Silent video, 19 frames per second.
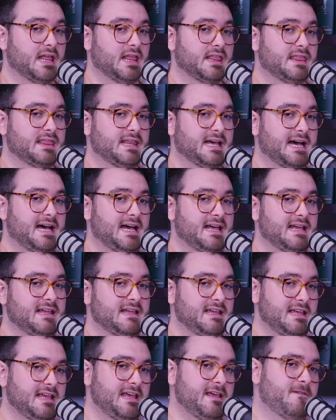that
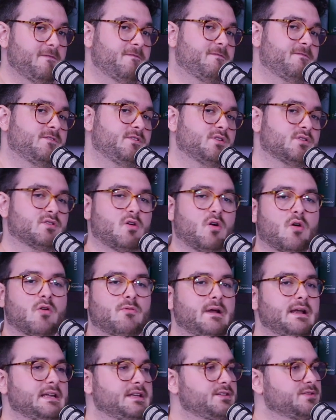if you're
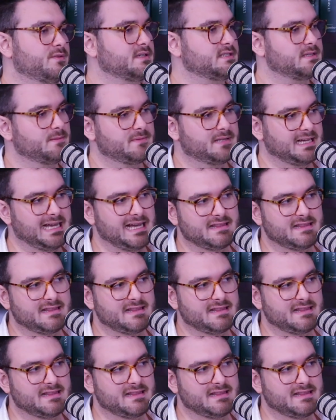already doing something